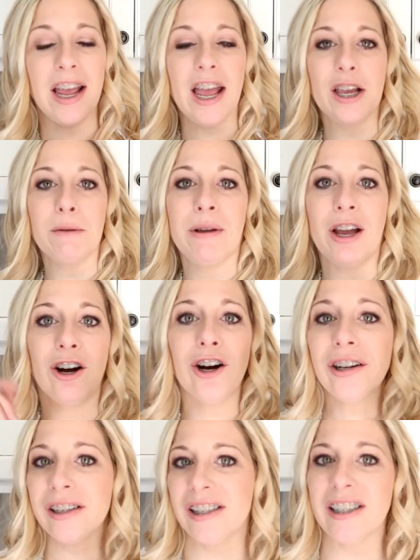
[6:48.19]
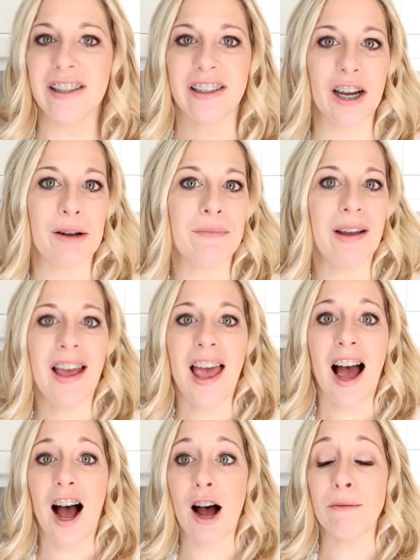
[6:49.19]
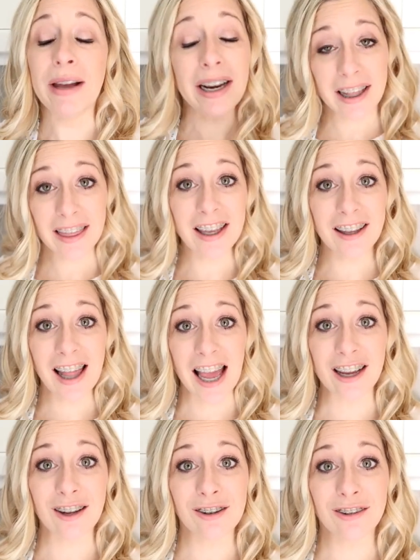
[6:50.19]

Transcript: it could be a hook system, um, anything you like.